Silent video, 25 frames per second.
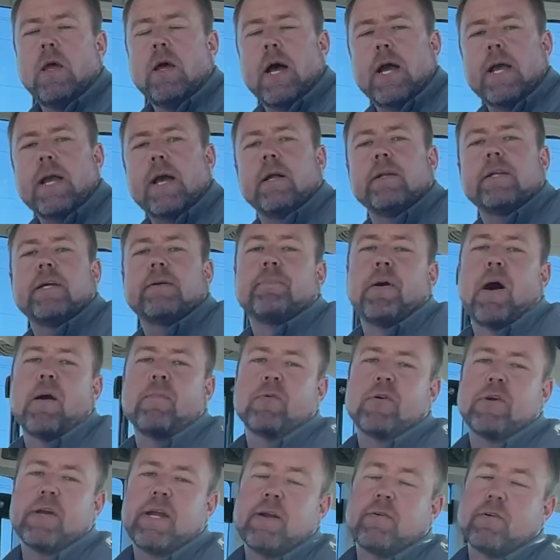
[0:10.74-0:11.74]
Hey y'all, Nick
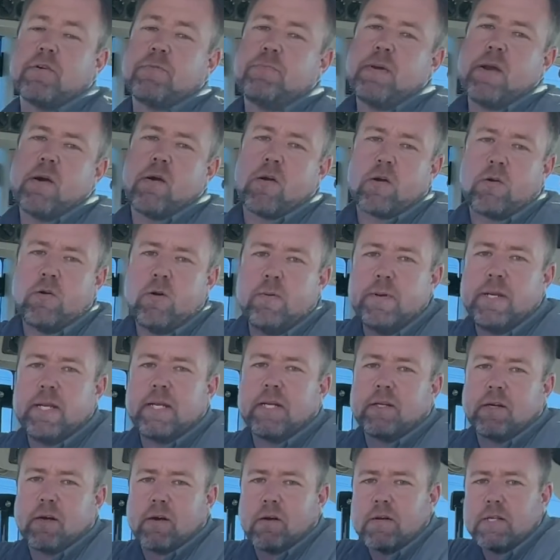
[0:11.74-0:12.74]
Pomeroy here with PR Equipment
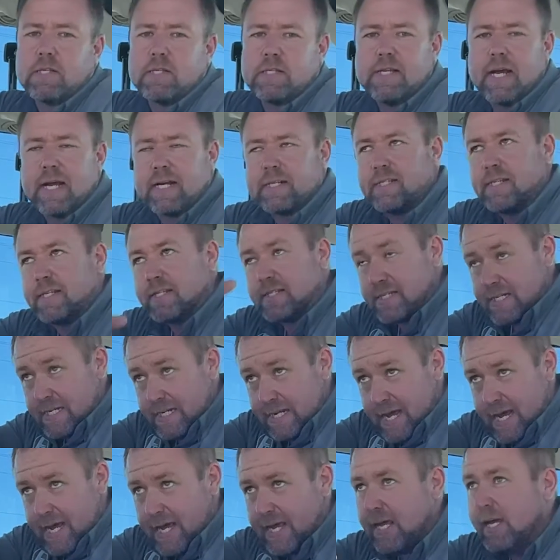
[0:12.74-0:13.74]
in Kerens, Texas
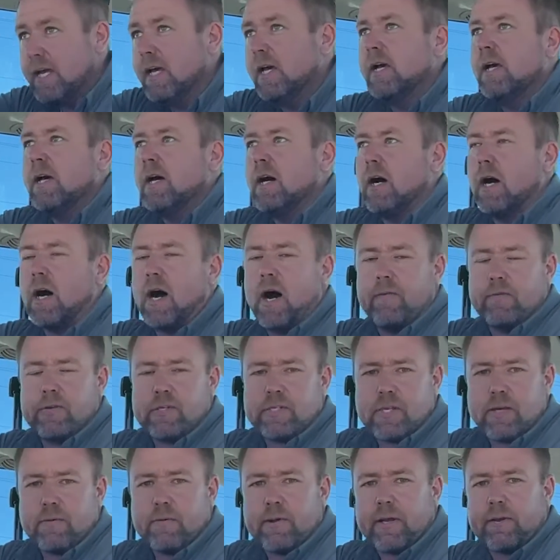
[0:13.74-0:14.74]
today. Uh,
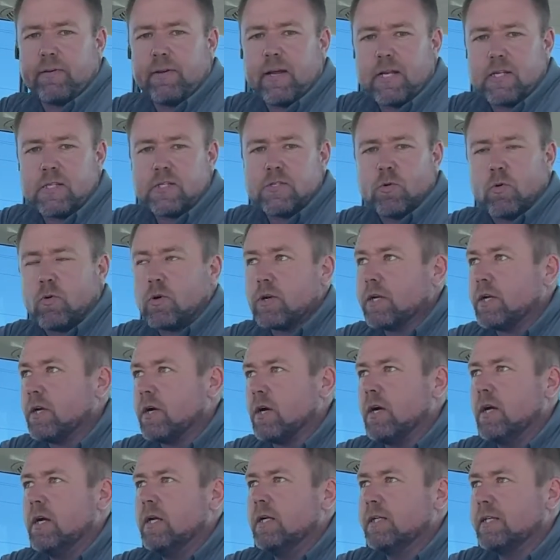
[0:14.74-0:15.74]
obviously, we've got a store in,
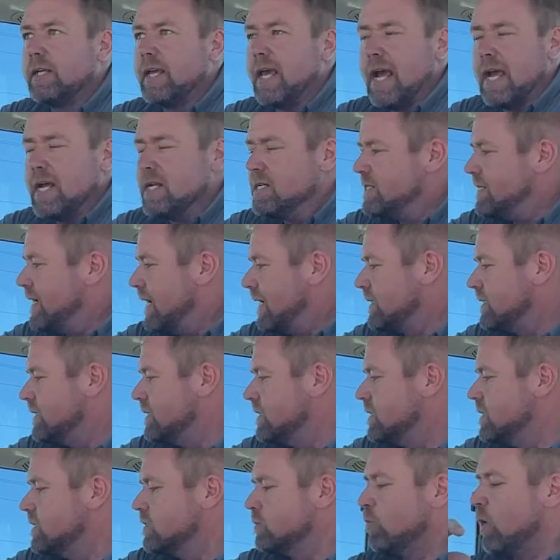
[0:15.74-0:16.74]
in, Canton,
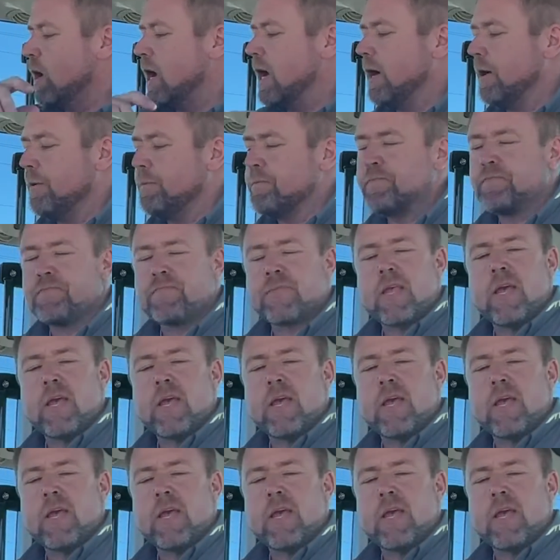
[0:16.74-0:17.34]
Texas as well.